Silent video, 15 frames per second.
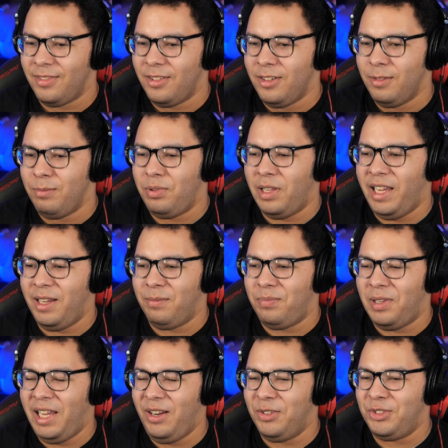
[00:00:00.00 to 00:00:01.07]

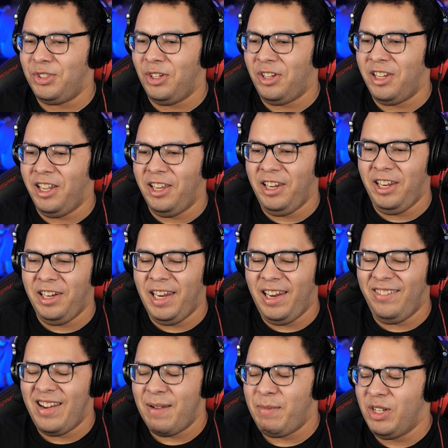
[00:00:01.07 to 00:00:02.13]
Plank was so good, he didn't
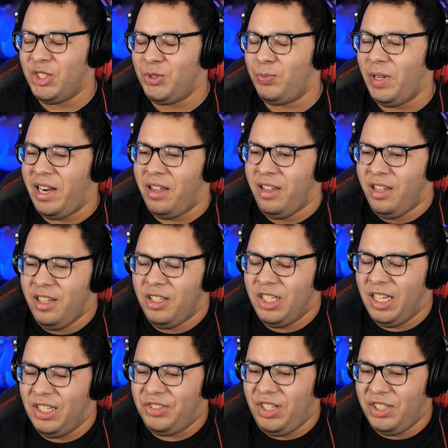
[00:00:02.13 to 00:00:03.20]
even have me
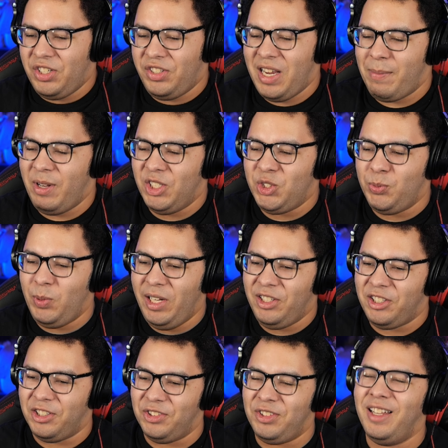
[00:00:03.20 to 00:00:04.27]
a stitches, he had me a splinters.